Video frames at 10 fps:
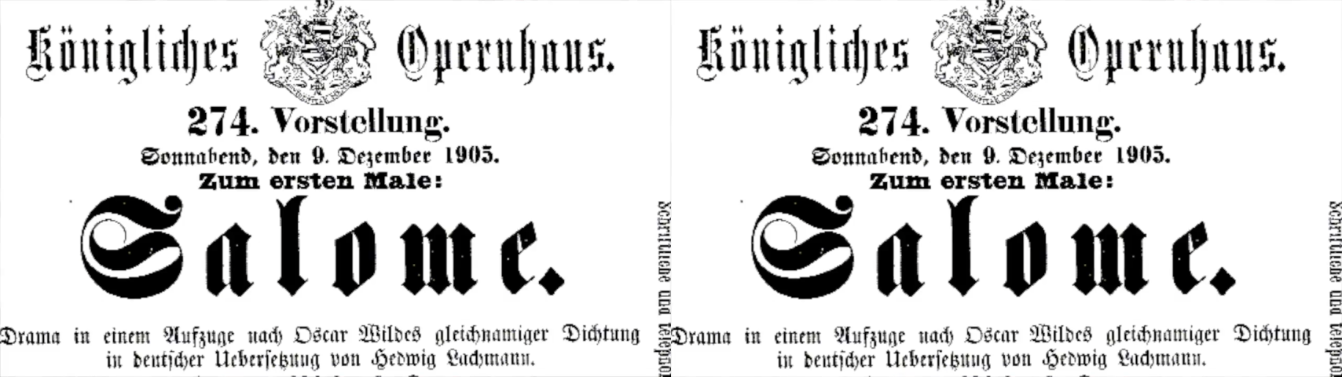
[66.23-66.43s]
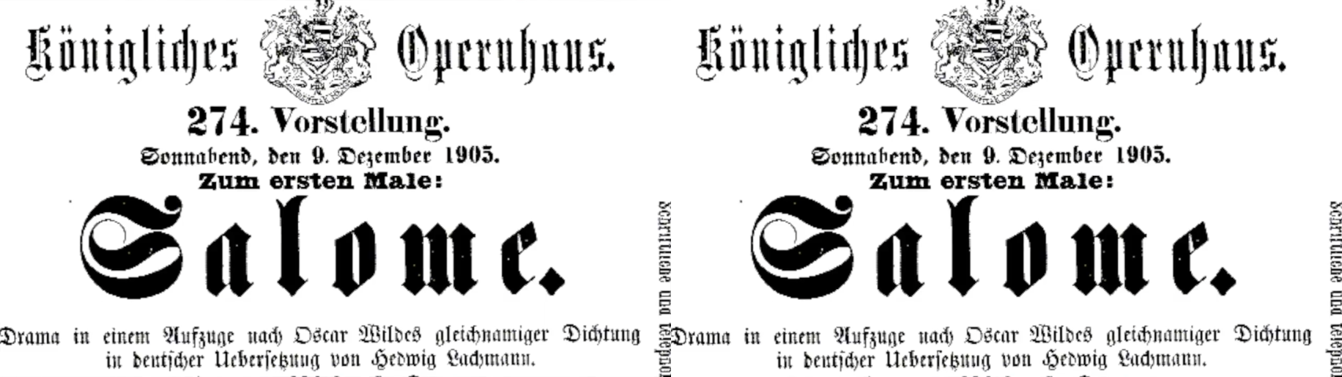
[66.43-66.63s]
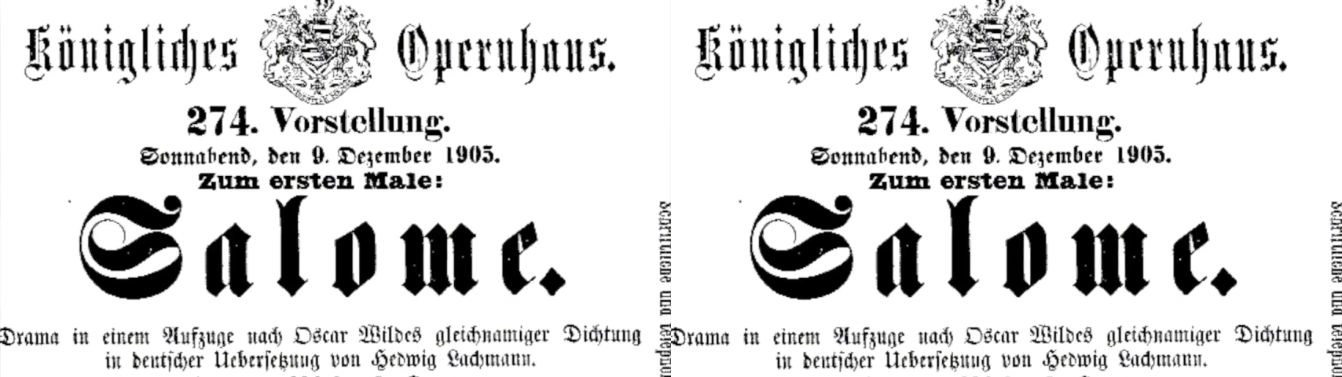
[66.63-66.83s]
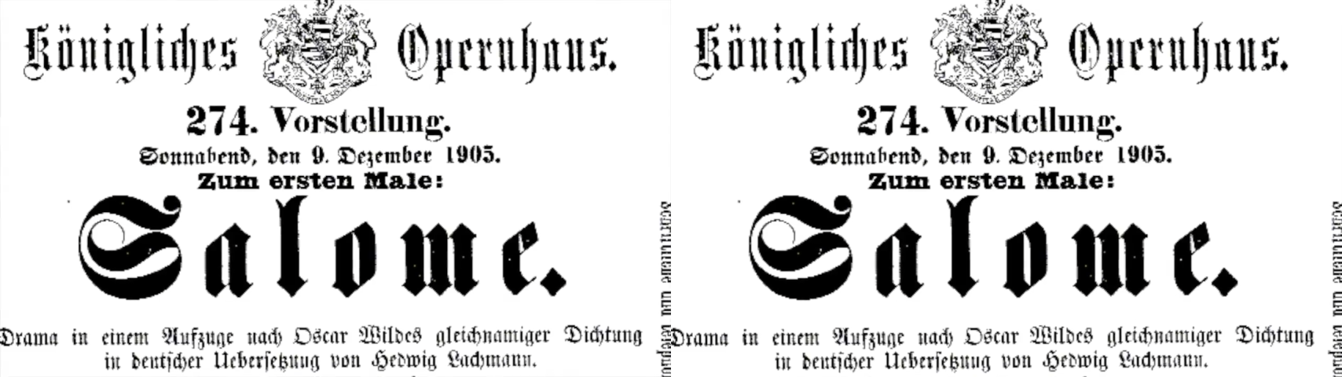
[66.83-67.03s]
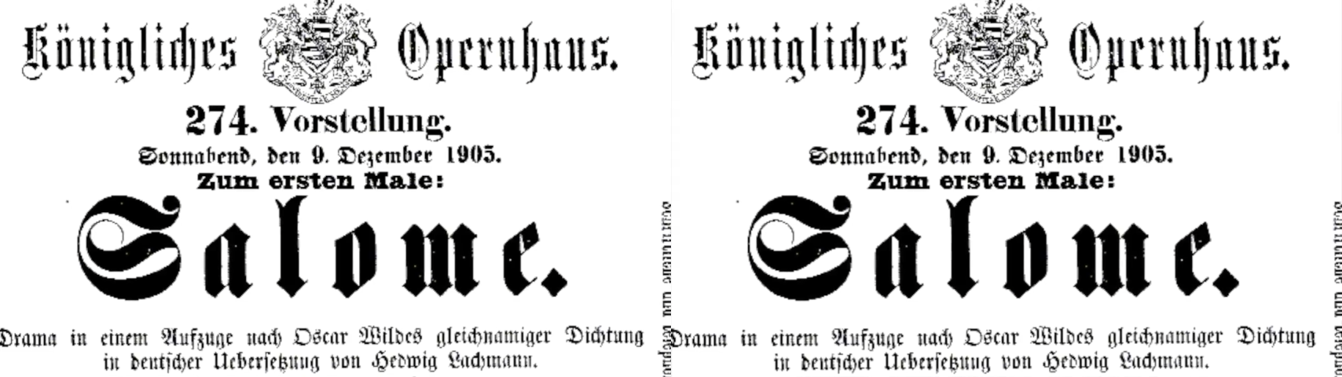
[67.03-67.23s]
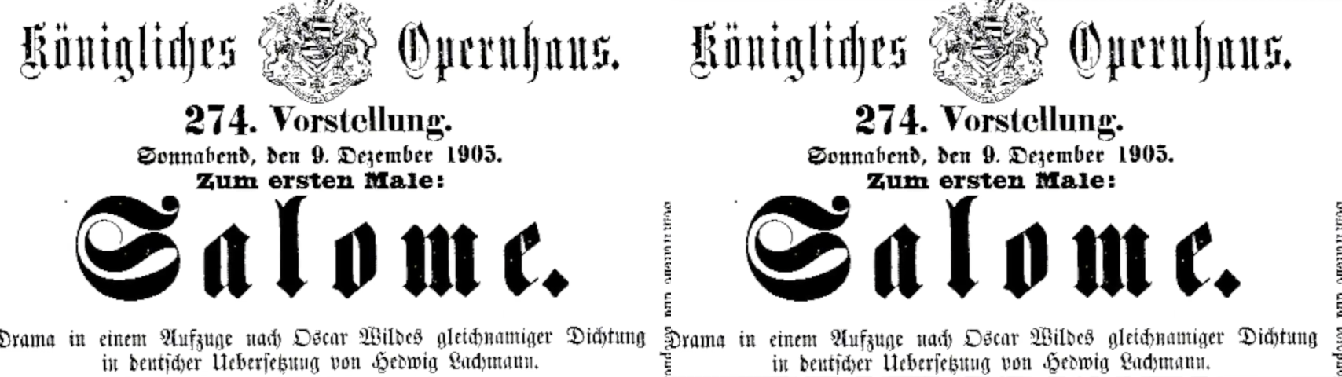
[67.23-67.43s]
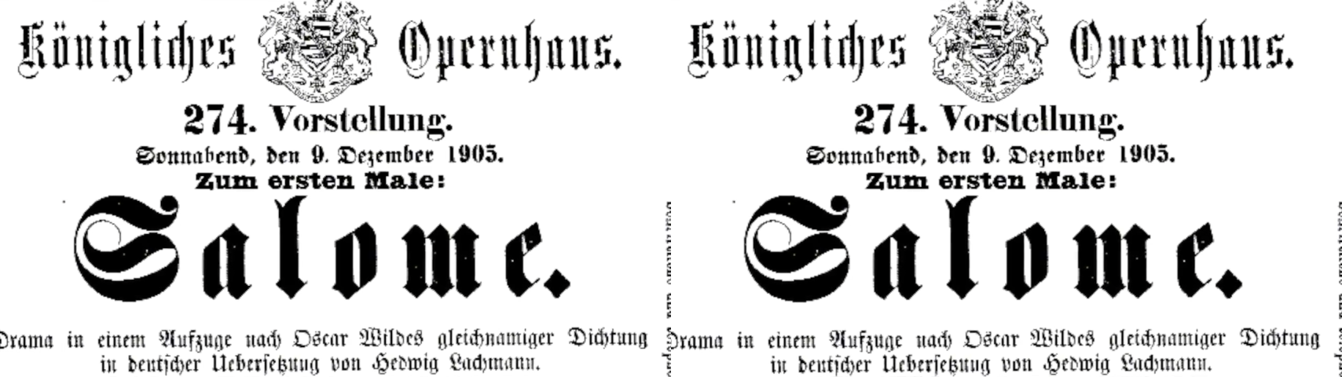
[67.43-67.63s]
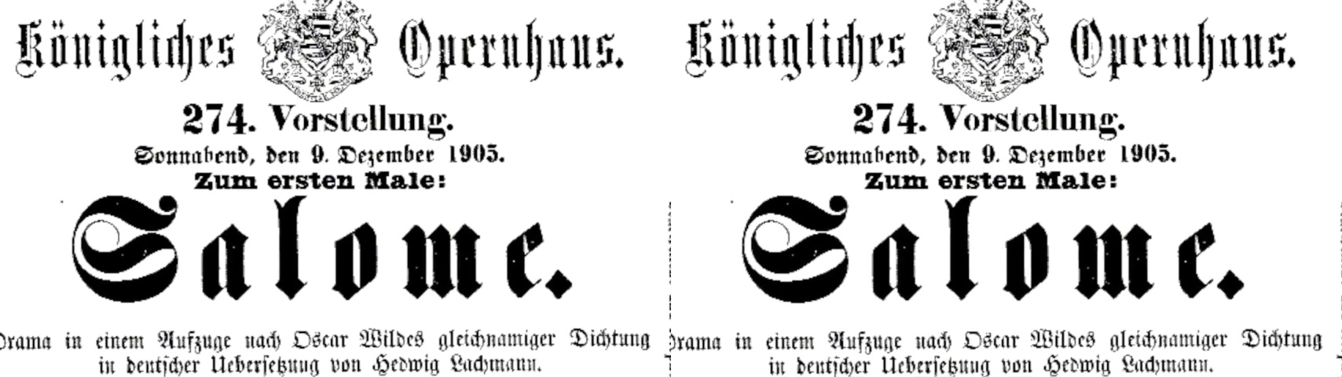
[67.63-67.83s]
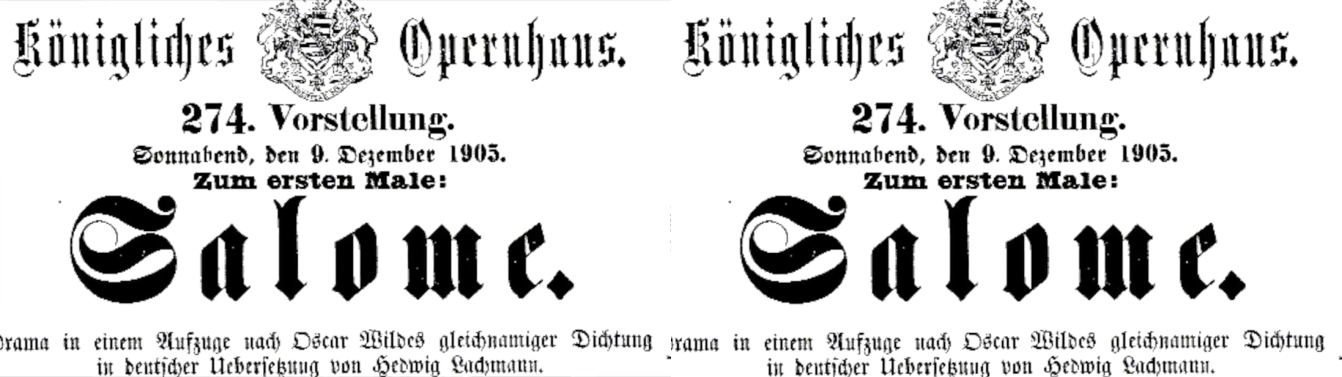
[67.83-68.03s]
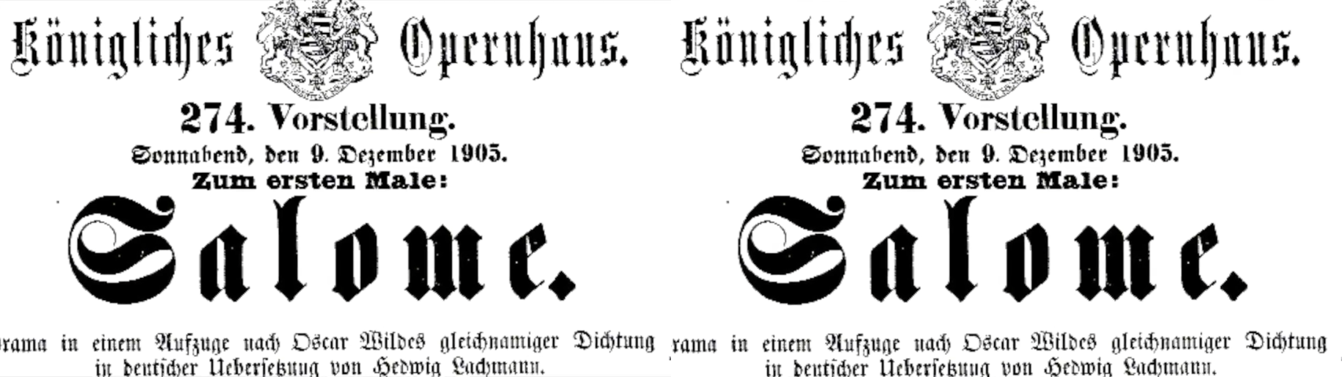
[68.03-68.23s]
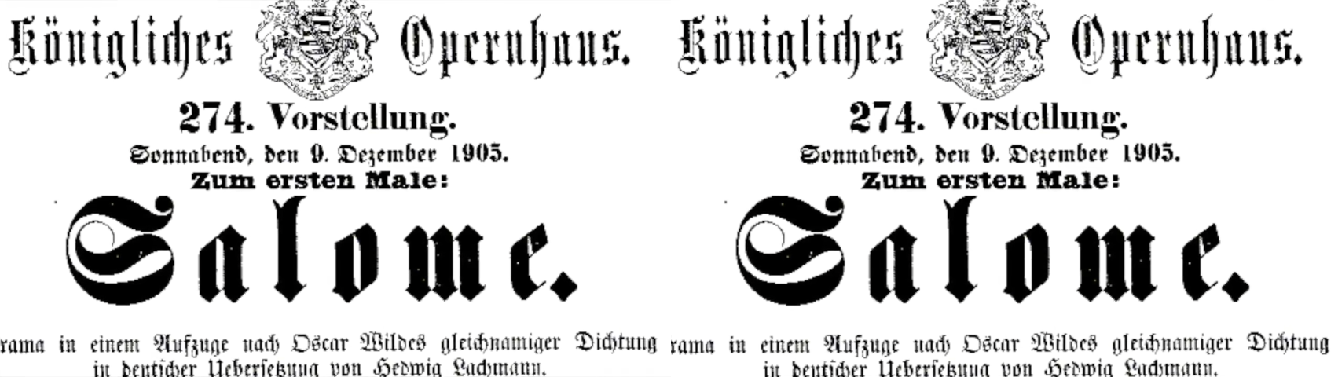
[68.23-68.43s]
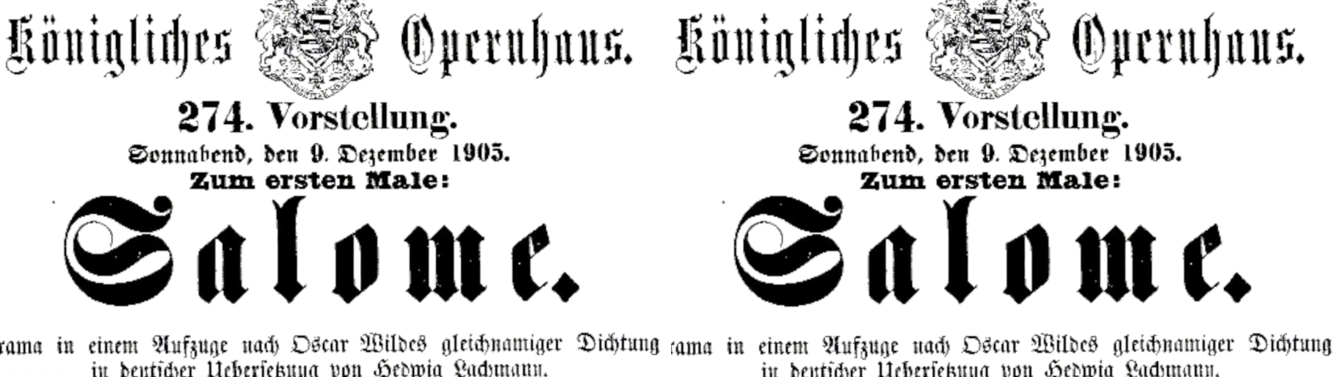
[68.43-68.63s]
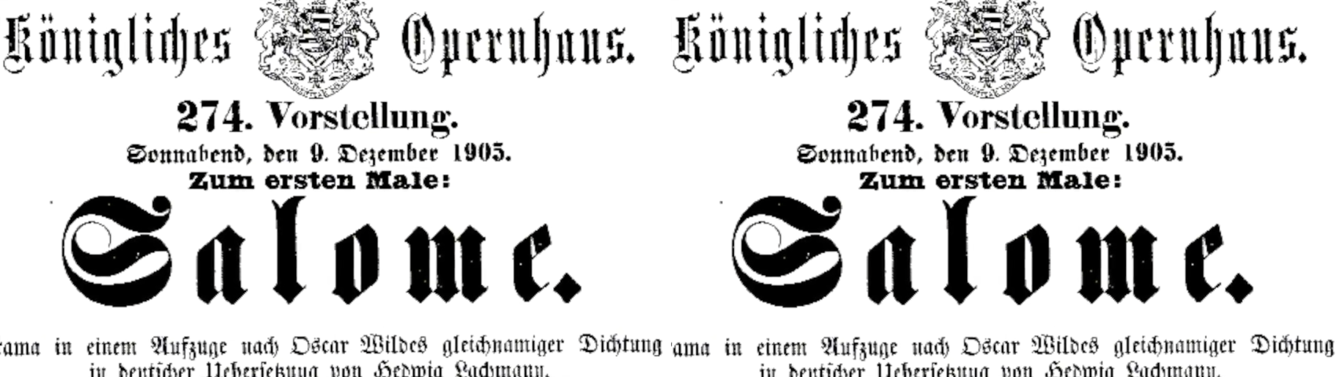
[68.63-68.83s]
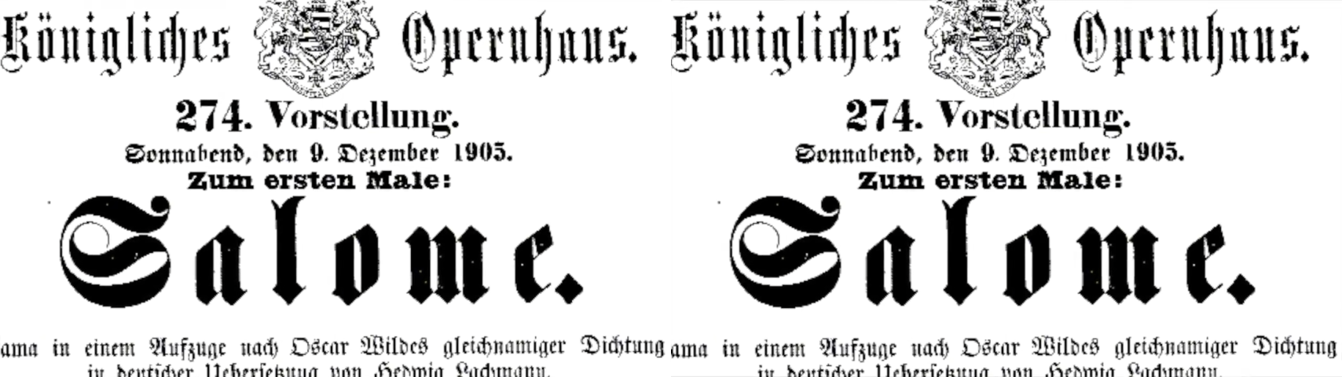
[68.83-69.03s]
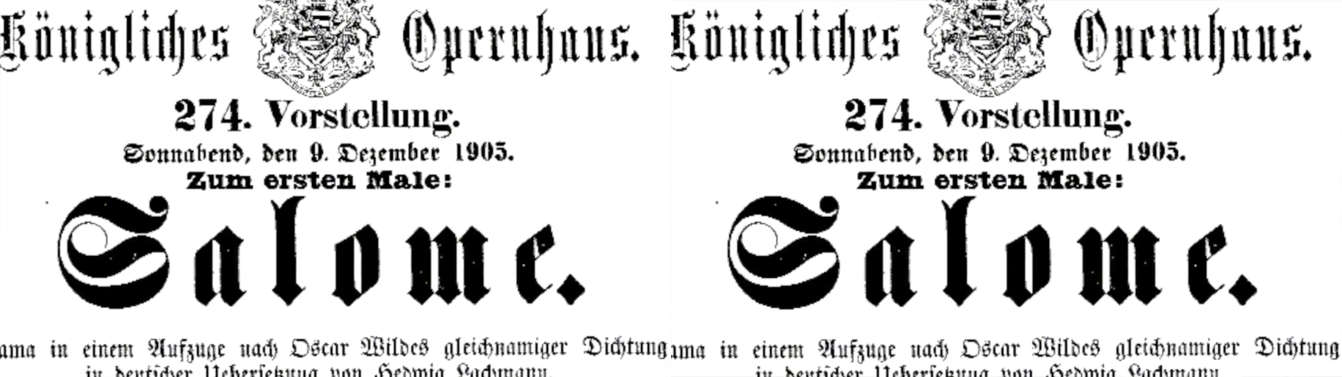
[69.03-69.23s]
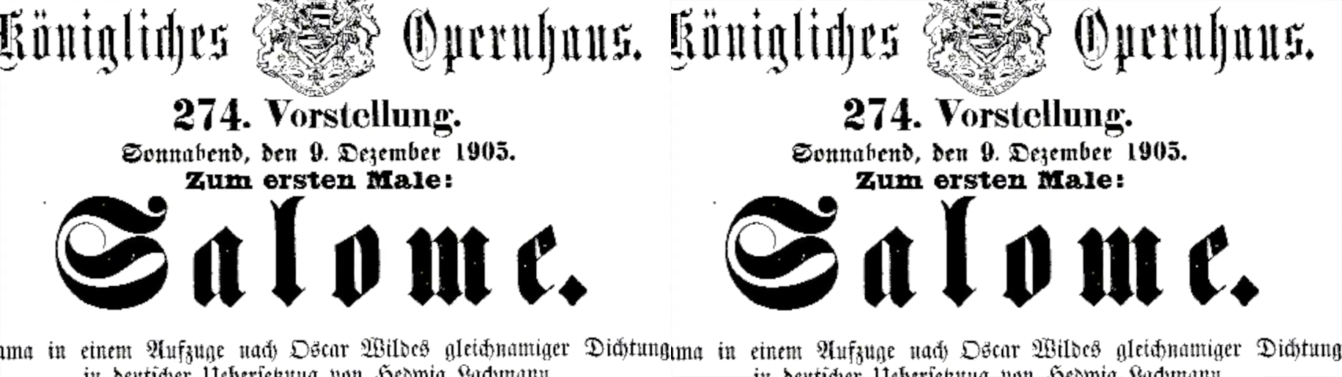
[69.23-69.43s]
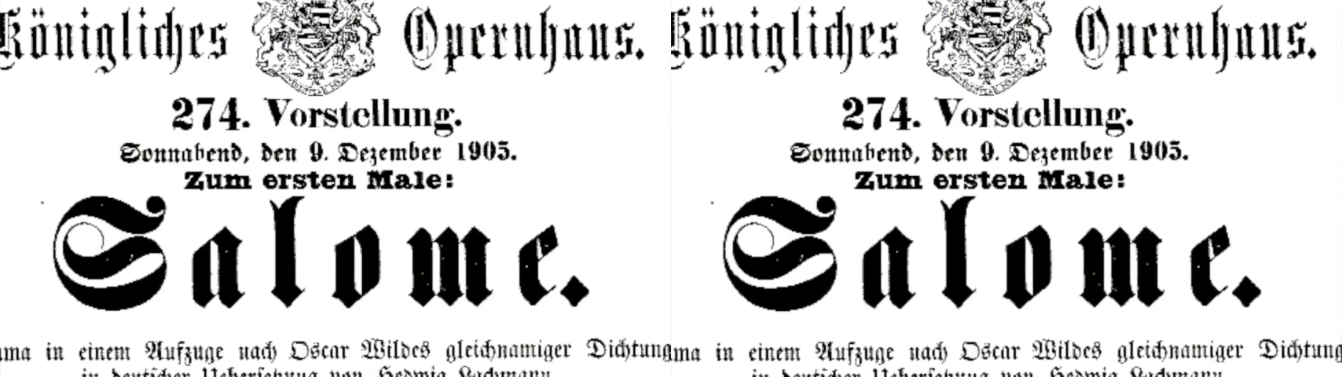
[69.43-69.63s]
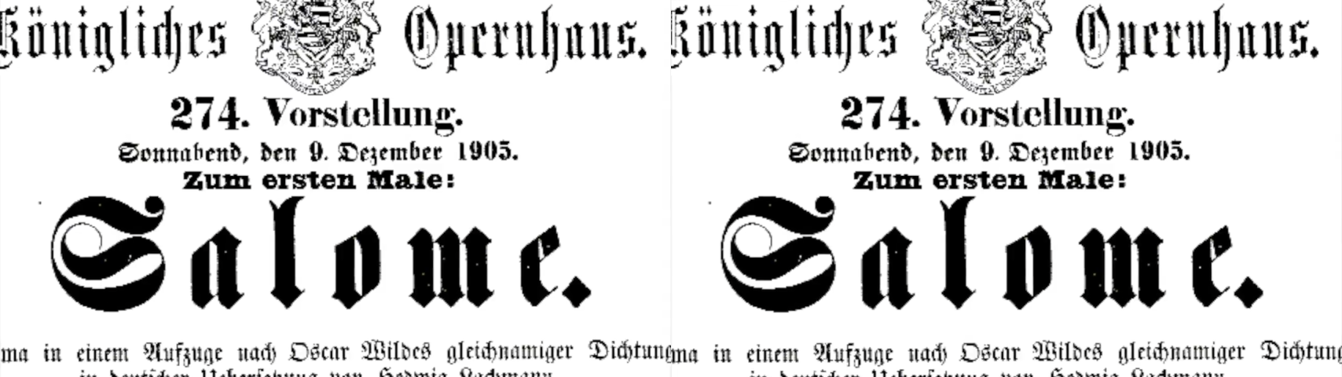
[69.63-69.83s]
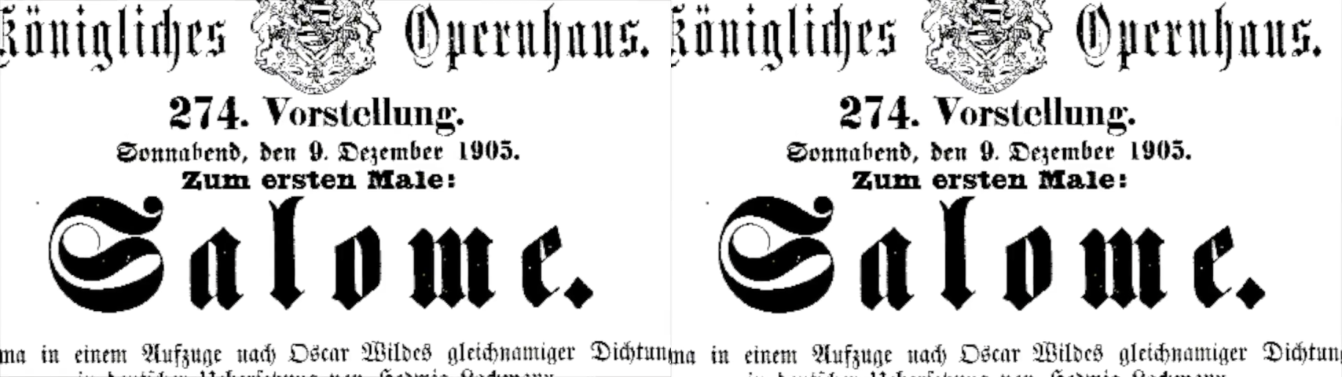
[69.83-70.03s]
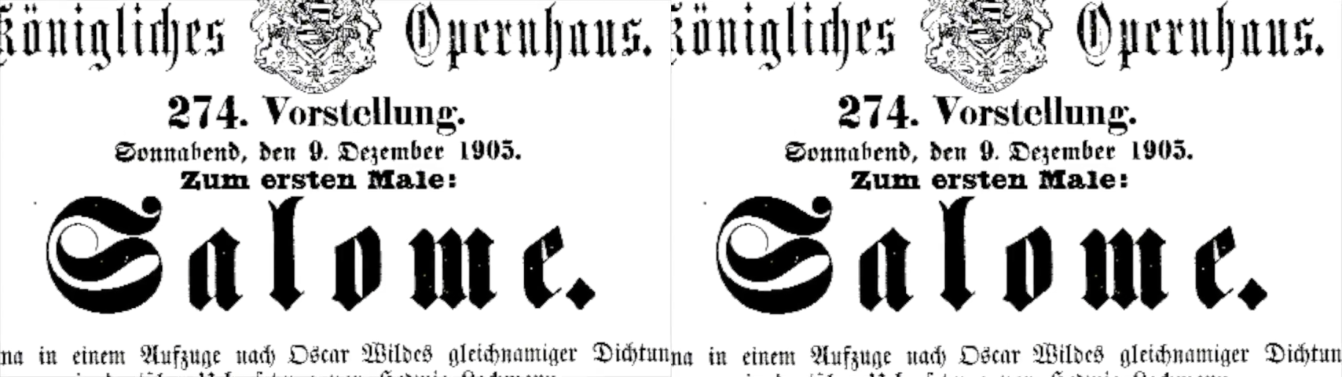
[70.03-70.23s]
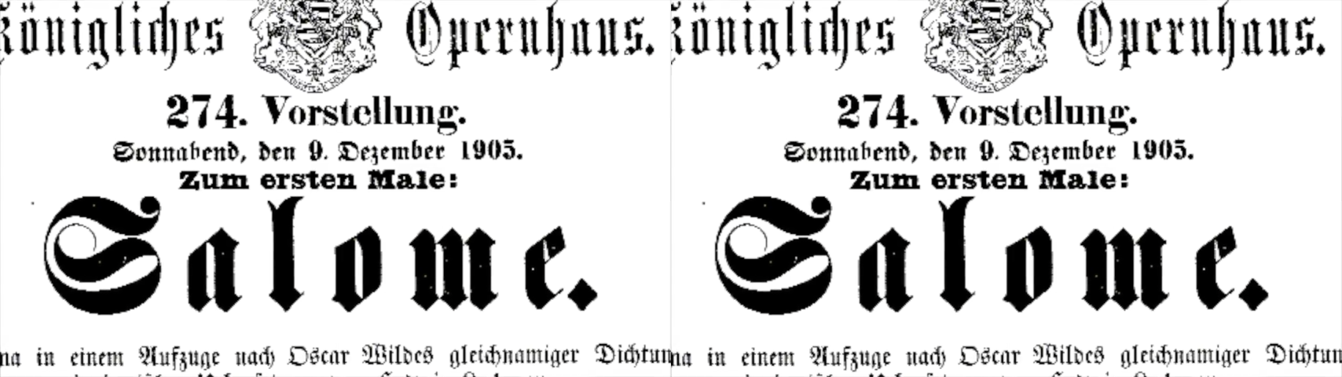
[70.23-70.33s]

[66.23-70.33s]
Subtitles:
(no speaker visible)